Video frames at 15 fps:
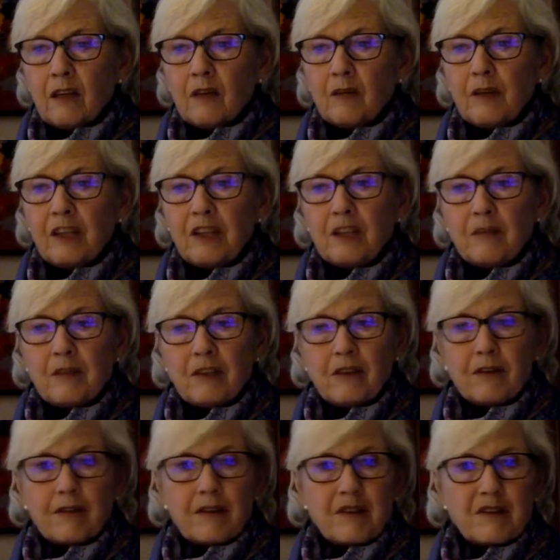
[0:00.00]
We need to be
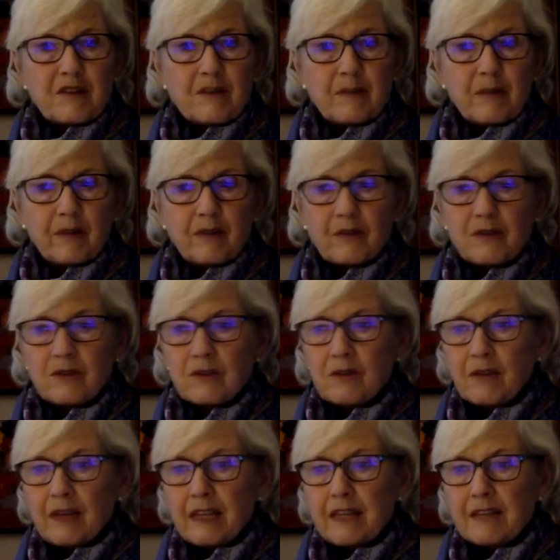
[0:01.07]
curious about the
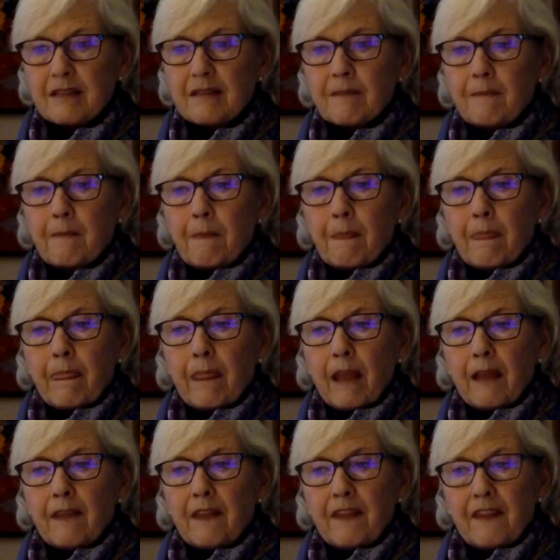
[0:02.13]
stories
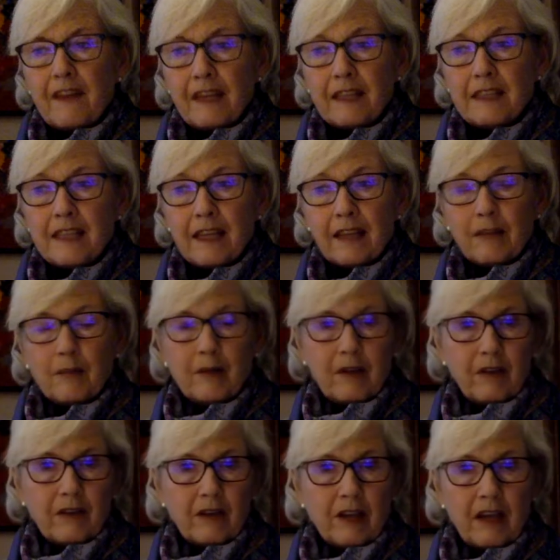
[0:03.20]
that they tell about
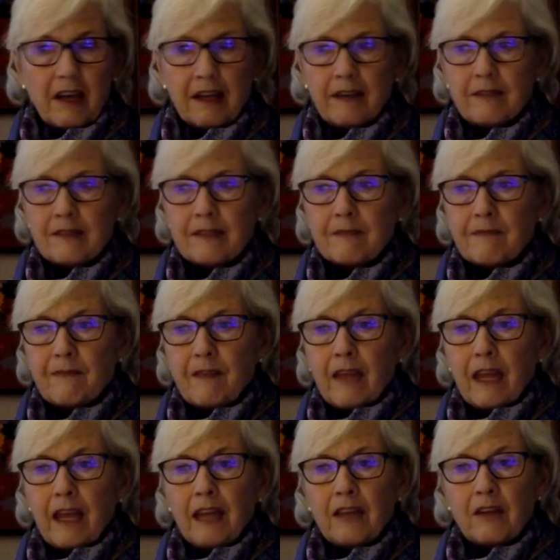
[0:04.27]
their lives
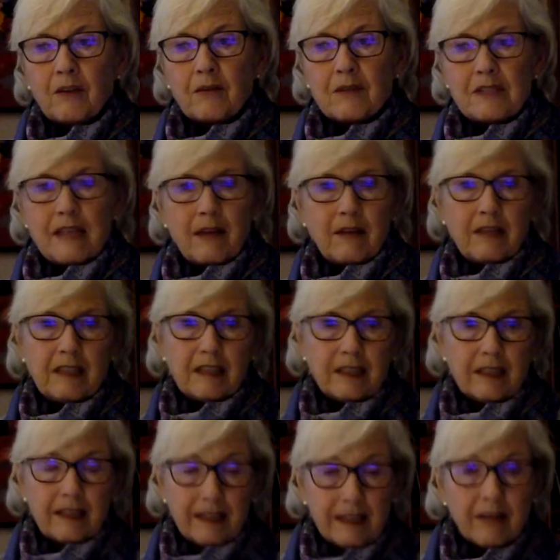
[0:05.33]
and notice how
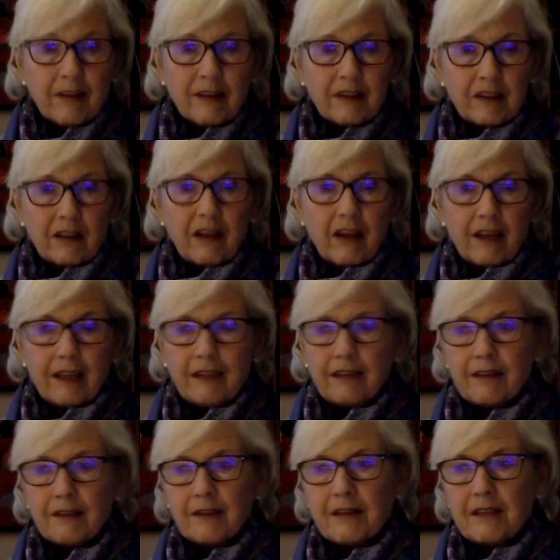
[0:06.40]
their underlying
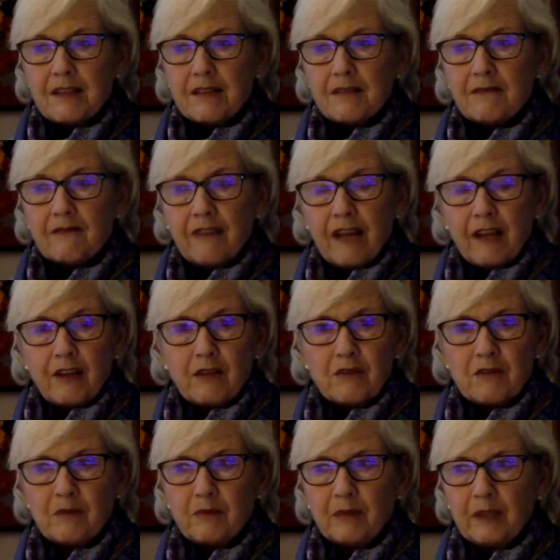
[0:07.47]
theories and values
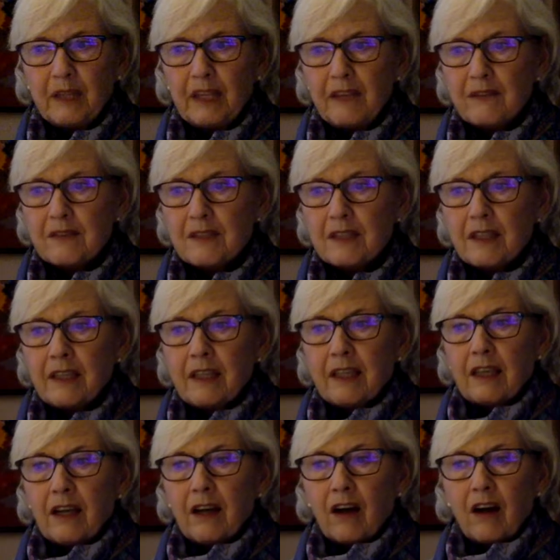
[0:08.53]
and beliefs
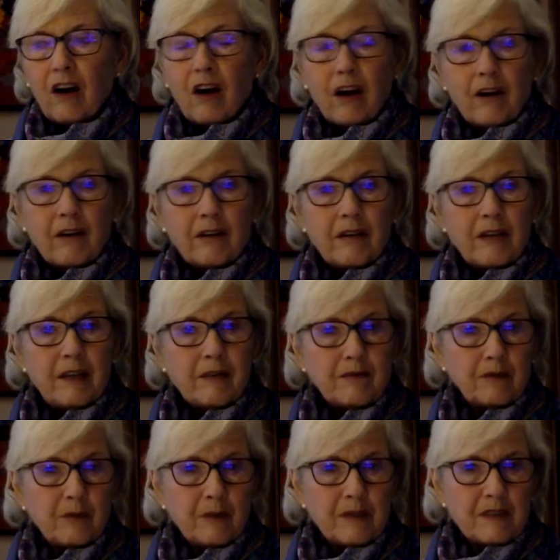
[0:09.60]
are
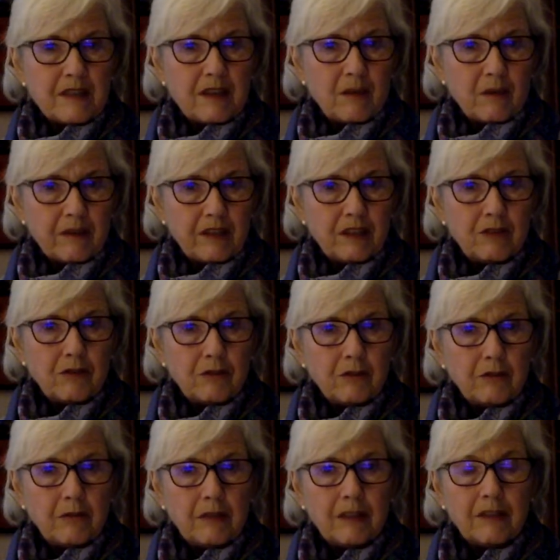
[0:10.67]
influencing what they do
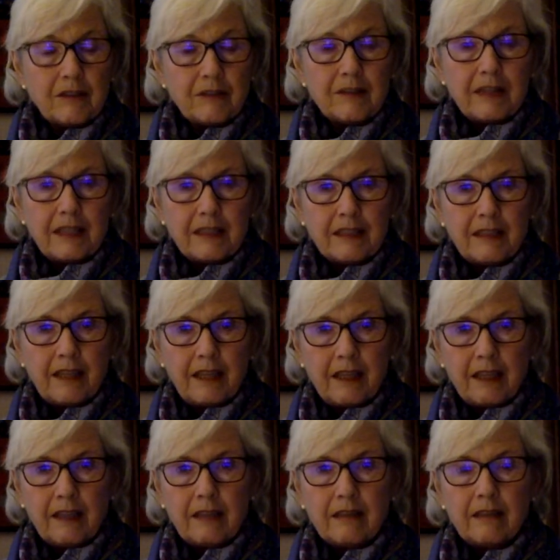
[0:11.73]
in their
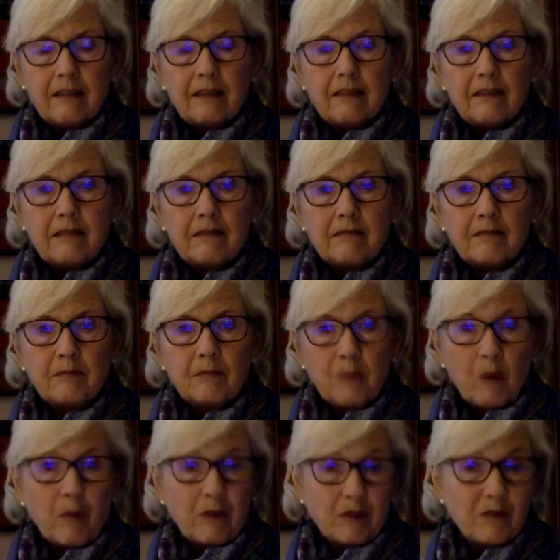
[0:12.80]
day-to-day,
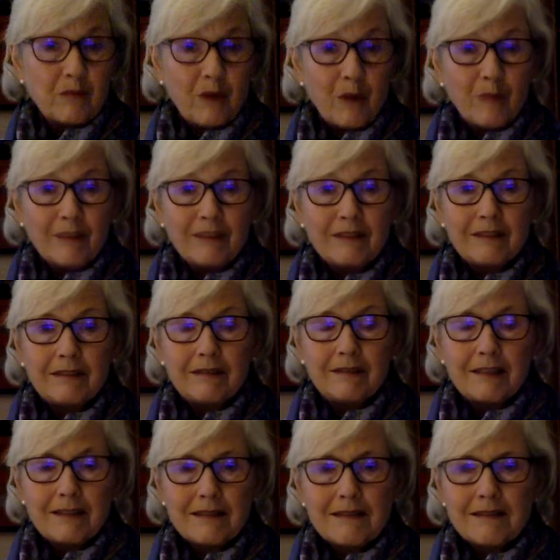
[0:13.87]
moment-to-moment
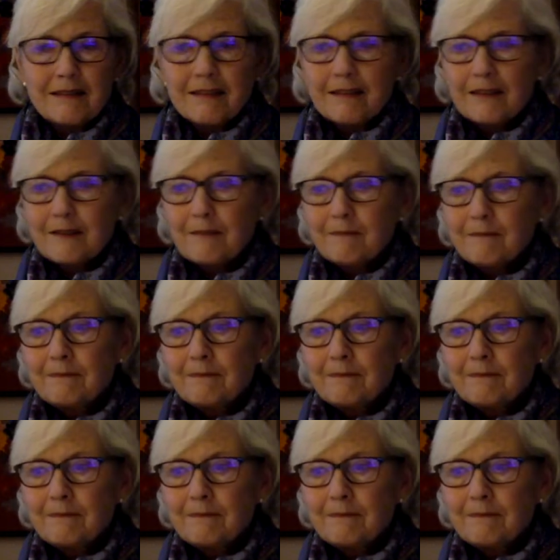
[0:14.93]
existence.